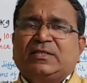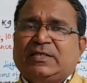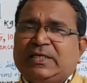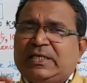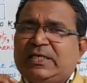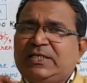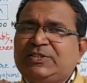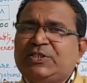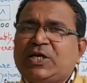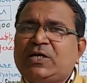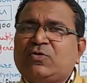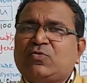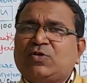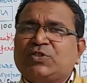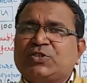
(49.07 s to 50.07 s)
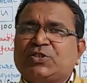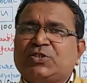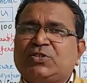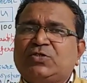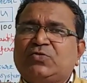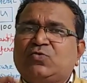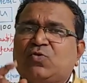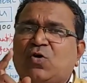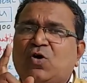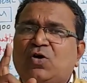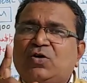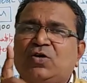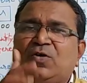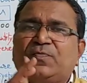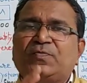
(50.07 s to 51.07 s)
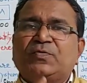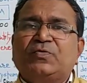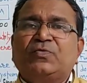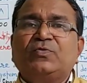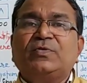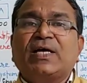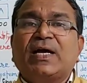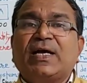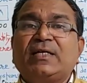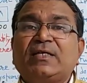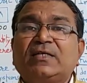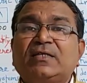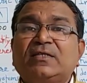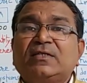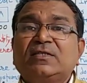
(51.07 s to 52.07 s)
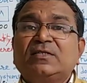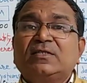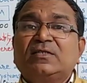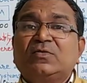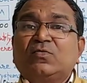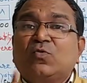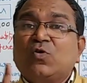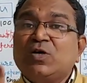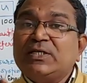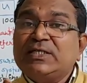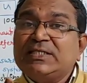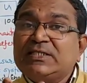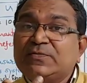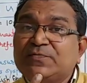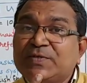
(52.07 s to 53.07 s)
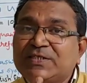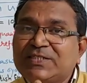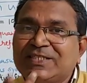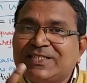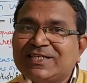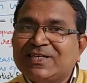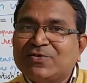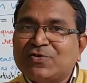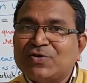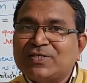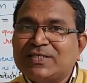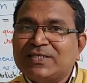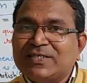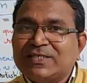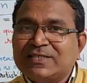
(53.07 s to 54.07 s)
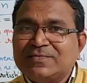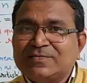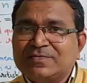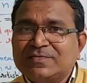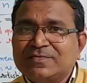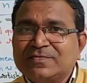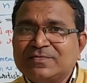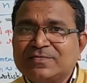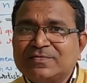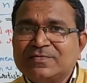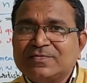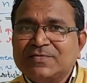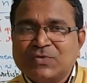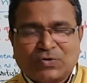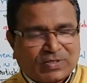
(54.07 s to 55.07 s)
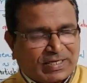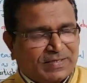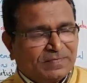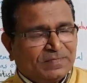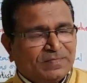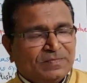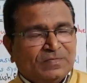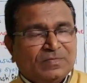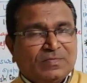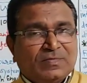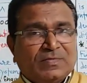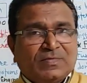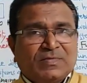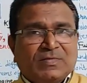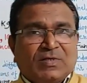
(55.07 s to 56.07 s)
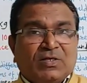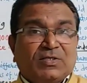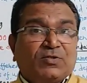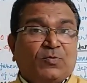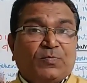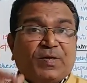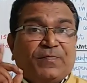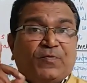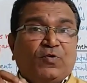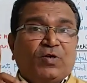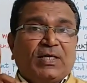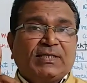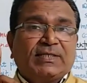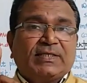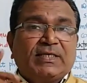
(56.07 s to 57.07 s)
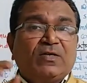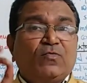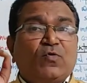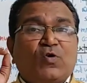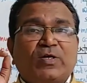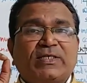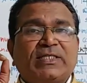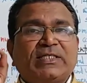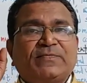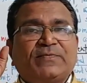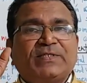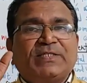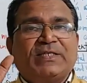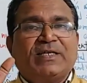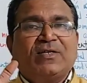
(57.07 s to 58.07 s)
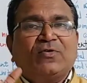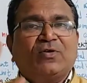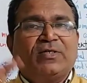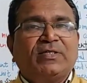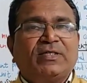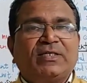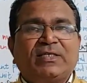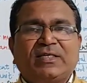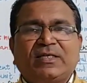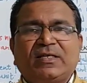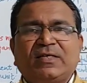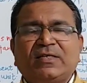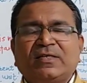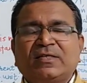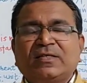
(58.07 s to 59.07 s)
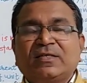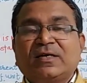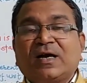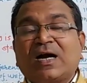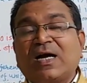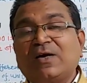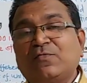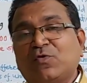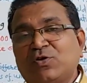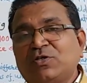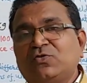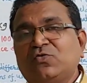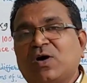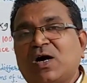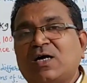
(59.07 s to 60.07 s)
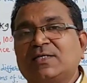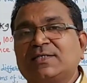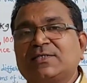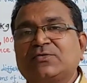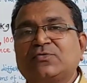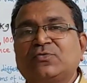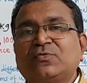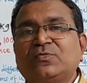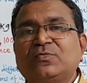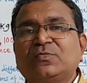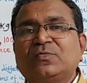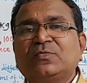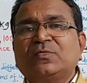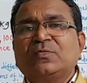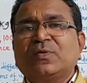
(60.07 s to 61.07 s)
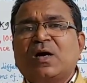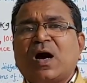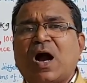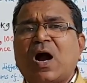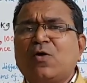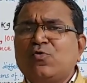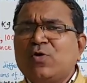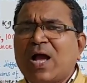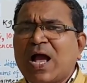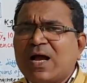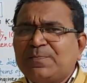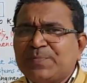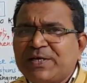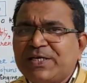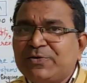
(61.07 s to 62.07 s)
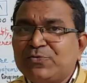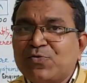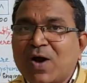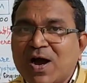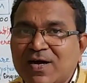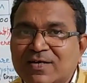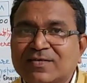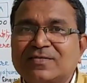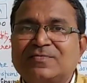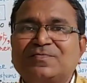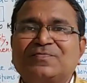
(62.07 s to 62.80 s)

initial question to all of you that what is physical quantity? Okay. So before asking what is physical quantity, I want to ask you how happy you are.